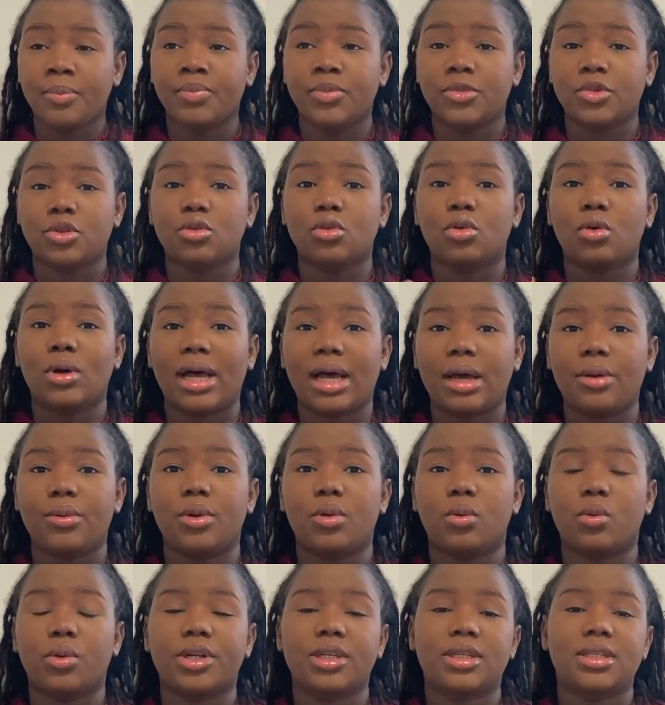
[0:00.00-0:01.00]
So how
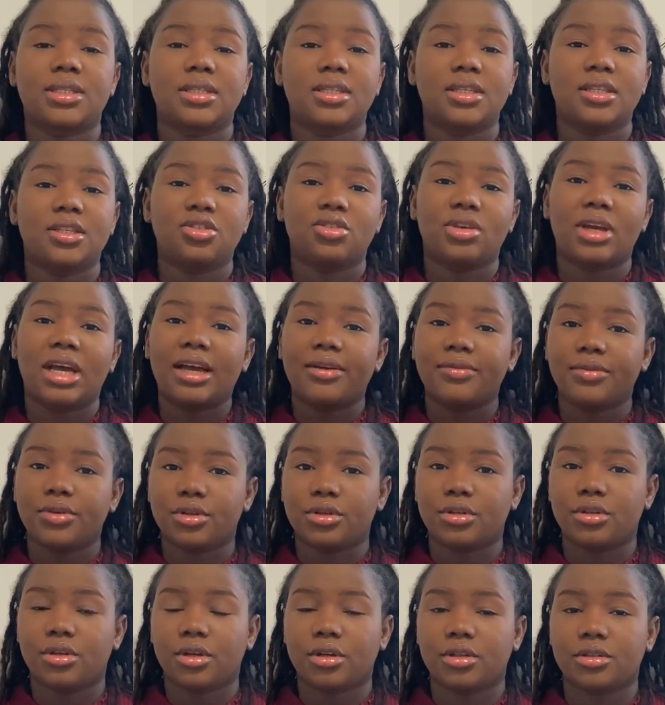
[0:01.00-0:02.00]
it works is you have your
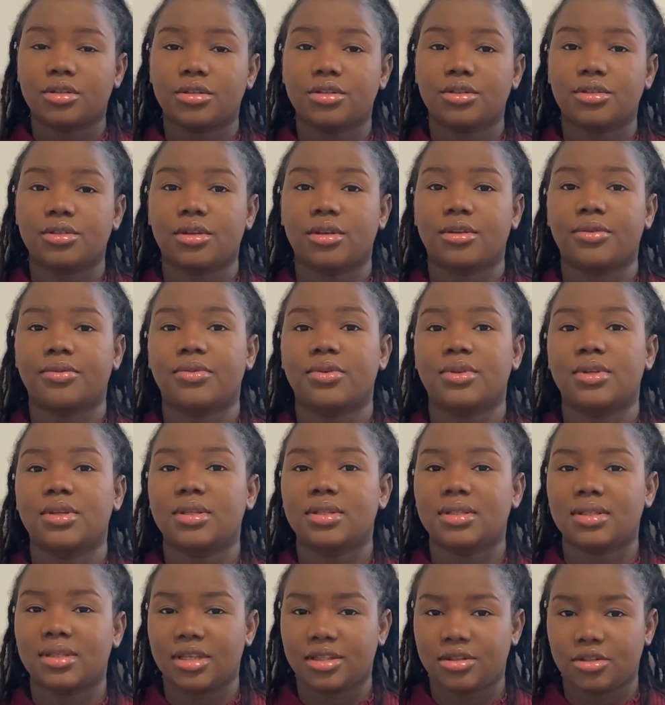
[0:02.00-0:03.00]
doctor's
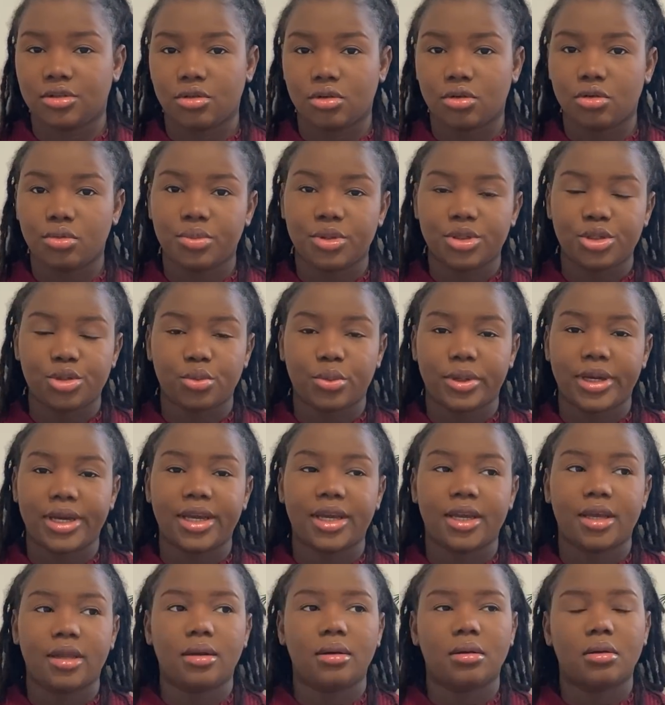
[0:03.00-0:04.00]
office, that's your
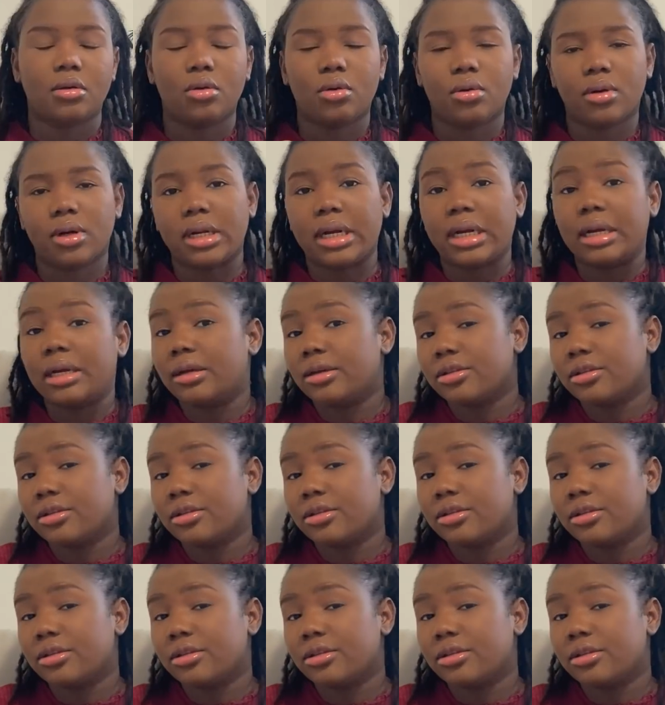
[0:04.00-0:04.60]
OBGYN, or